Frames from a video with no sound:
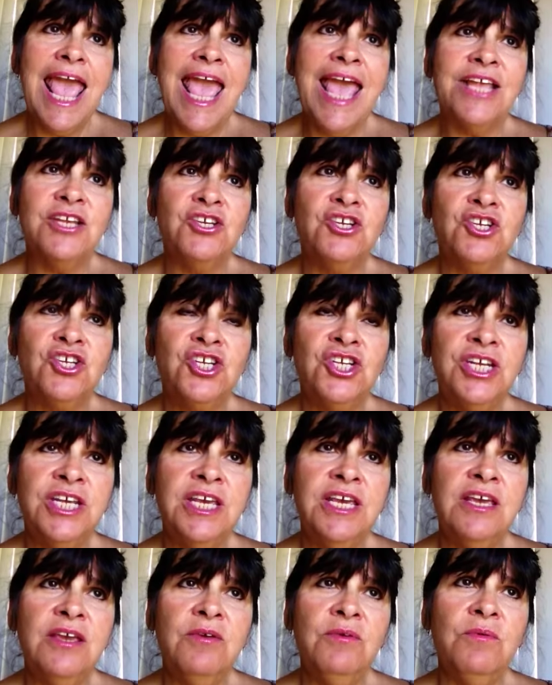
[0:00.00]
and
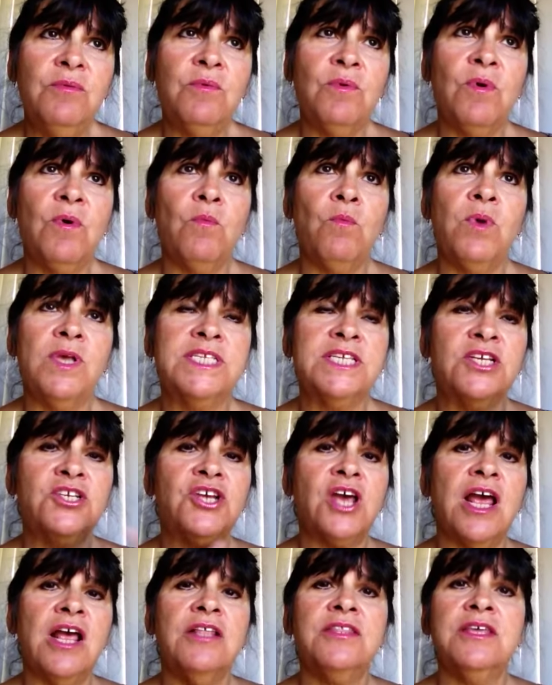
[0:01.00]
she was a
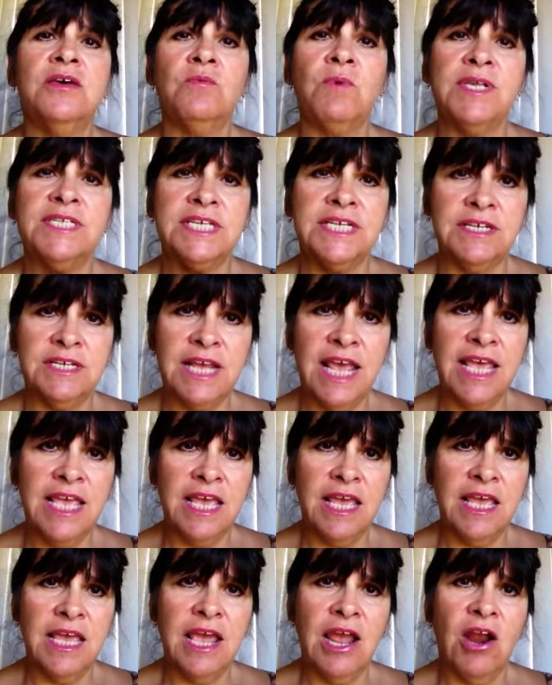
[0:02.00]
child that wasn't
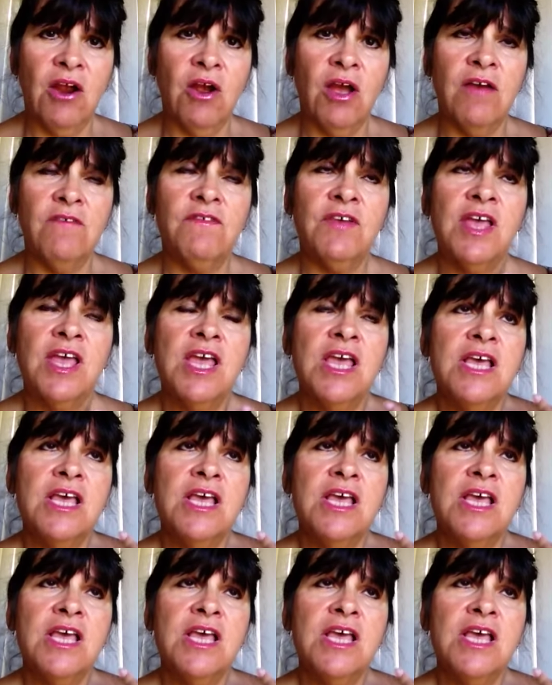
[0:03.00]
taken care of.